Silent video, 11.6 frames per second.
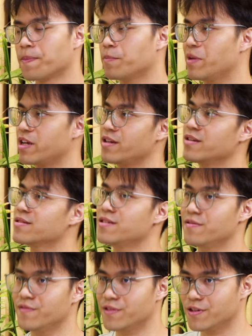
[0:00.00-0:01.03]
making a
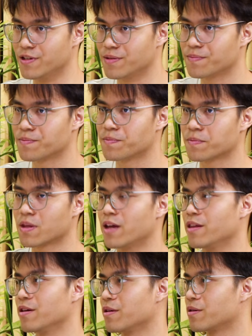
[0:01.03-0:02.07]
CV, I
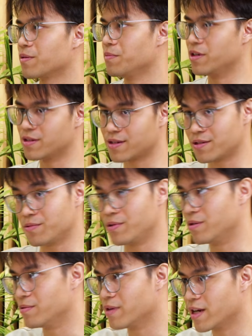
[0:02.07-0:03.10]
think me and
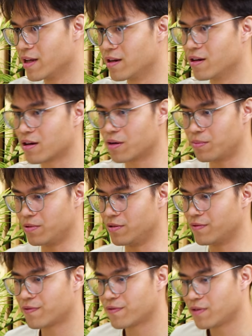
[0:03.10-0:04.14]
Sasarindu had a couple
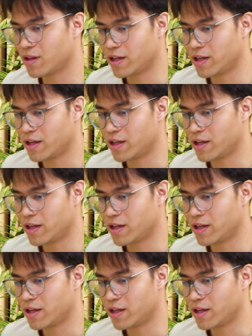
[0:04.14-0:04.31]
of